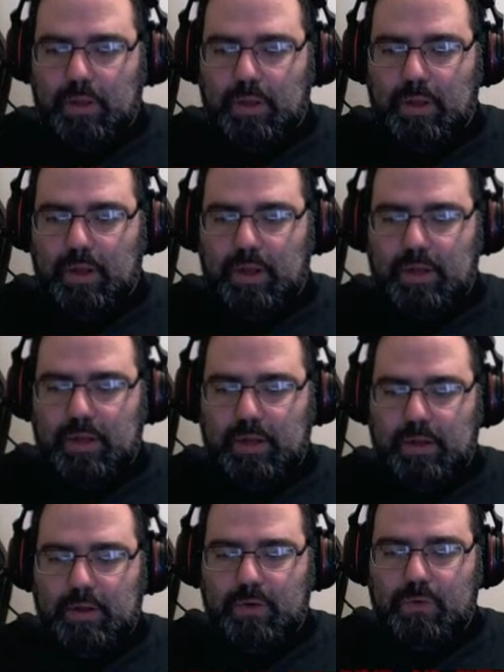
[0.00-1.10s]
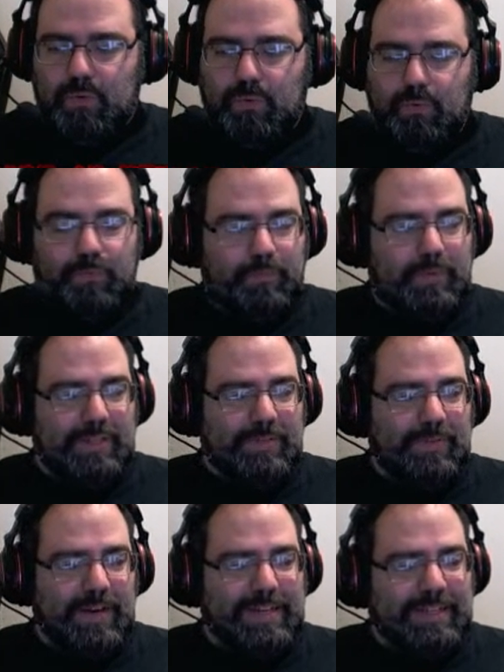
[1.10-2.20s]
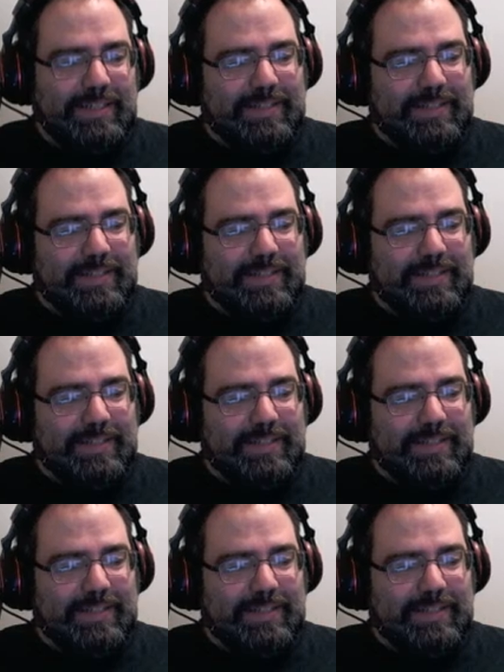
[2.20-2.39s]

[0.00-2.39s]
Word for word: Uh, oh, that's right.